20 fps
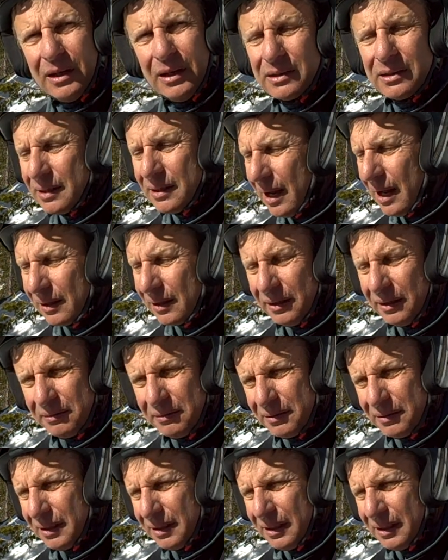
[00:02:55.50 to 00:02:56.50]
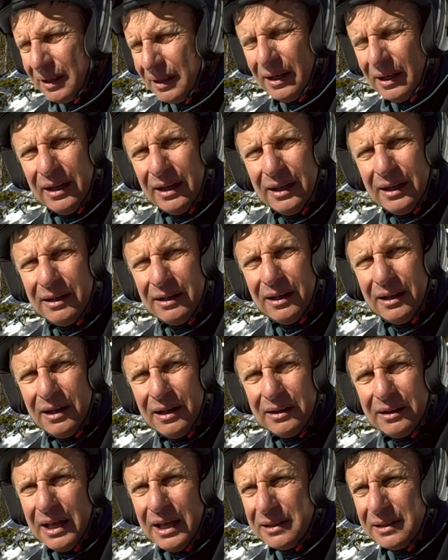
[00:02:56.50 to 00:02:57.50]
Exactly, and
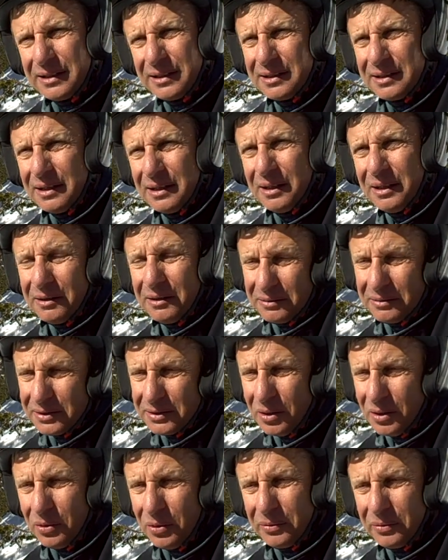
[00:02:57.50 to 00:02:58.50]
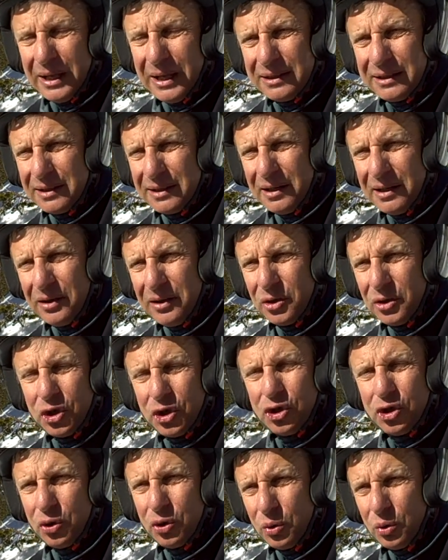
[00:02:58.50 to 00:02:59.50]
that's another
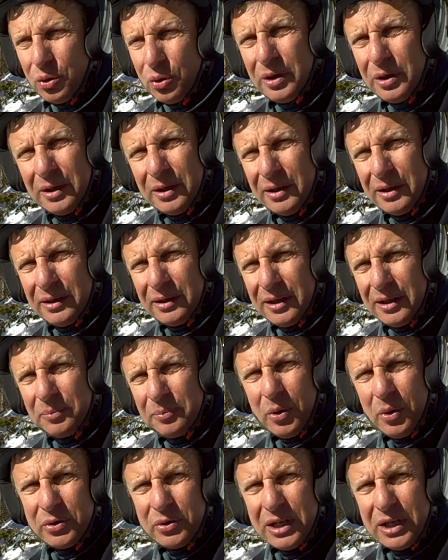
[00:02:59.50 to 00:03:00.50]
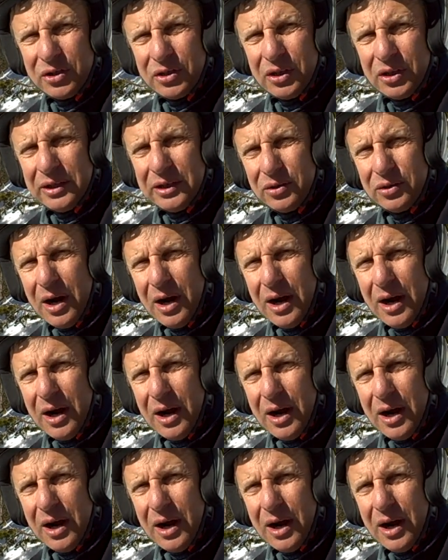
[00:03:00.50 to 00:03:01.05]
shoe that potentially